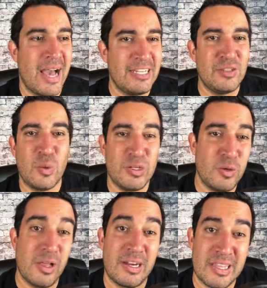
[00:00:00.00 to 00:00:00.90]
I just don't want to
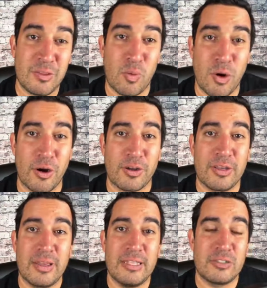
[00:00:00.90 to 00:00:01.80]
do a lot of the other
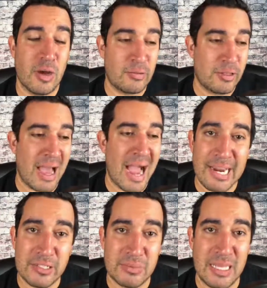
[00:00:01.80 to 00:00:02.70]
work, and so I'd rather
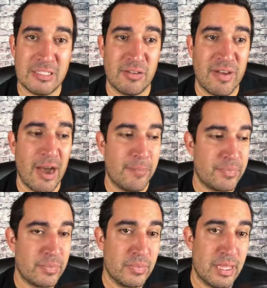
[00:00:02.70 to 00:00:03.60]
hire some of that stuff
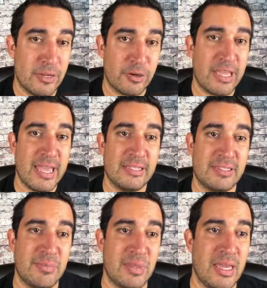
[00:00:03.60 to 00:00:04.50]
out. In your case,
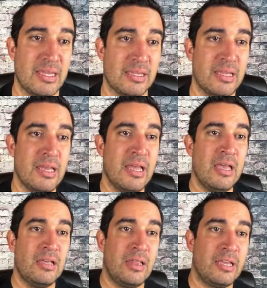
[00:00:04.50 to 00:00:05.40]
same thing.
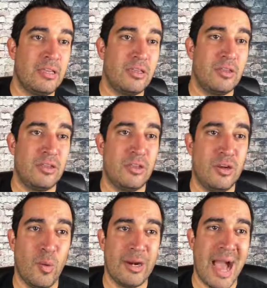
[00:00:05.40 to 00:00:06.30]
Like,
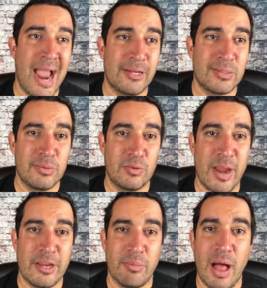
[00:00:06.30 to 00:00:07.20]
you don't want to hire someone to
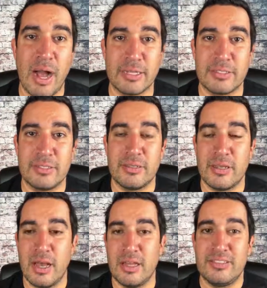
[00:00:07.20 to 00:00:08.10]
write your blogs,
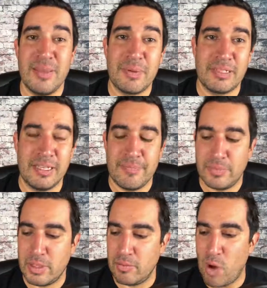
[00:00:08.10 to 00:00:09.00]
typically.
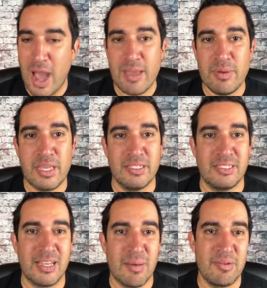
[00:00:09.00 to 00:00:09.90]
Why? Because
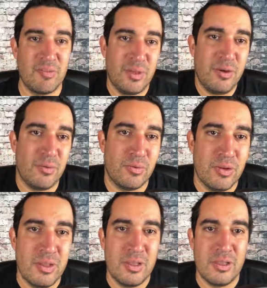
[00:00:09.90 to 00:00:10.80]
it's not coming from you.